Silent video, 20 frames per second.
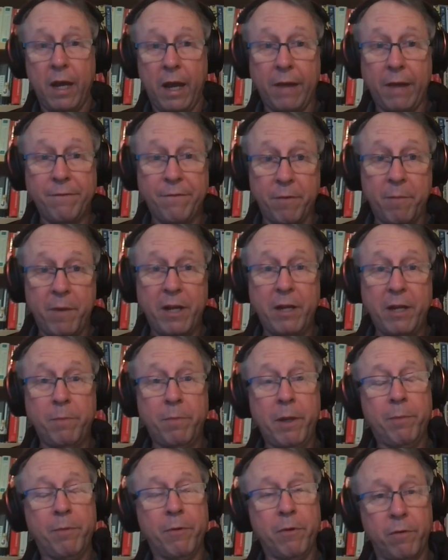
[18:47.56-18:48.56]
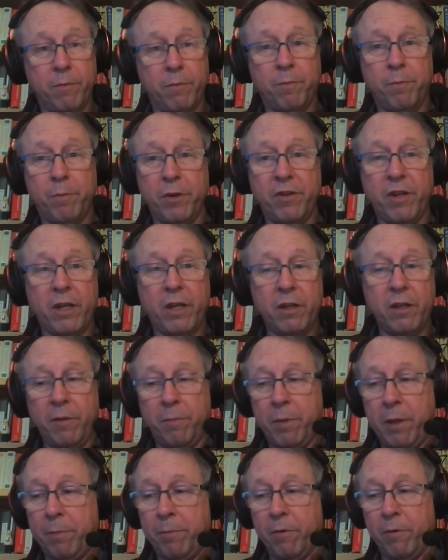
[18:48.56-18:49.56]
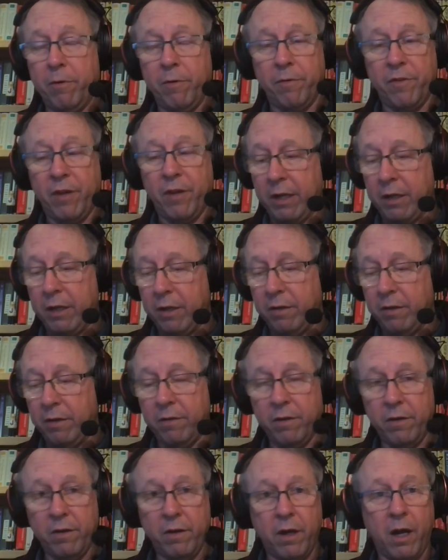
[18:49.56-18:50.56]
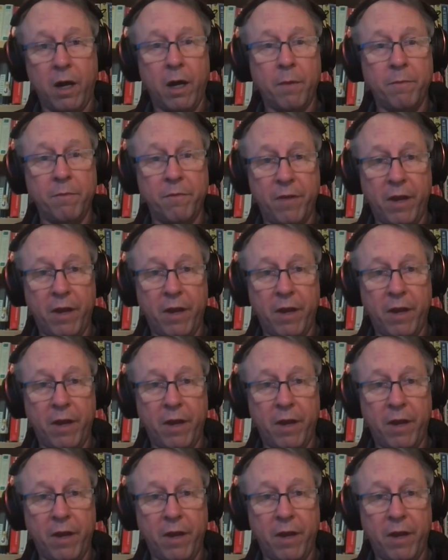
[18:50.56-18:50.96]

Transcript: and for many people, particularly people who've taken um,